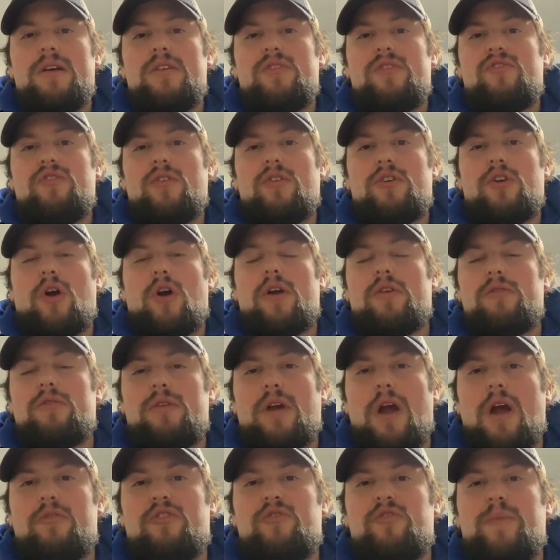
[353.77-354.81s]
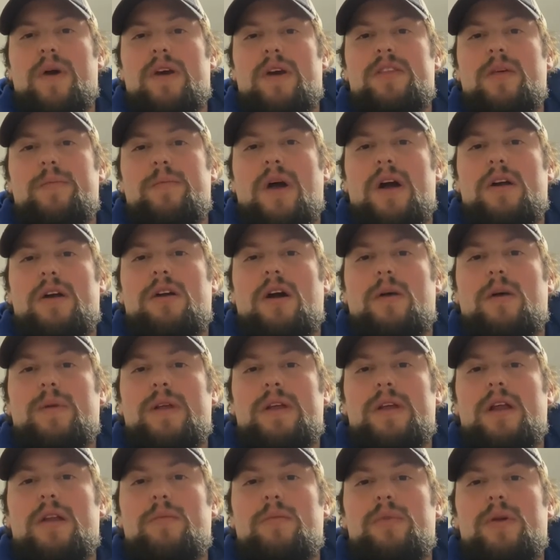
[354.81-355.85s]
So, you know, I, I respect them not coming
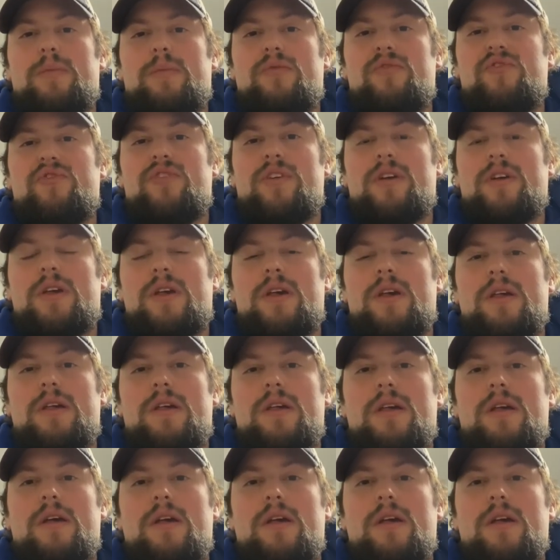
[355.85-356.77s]
and getting people sick.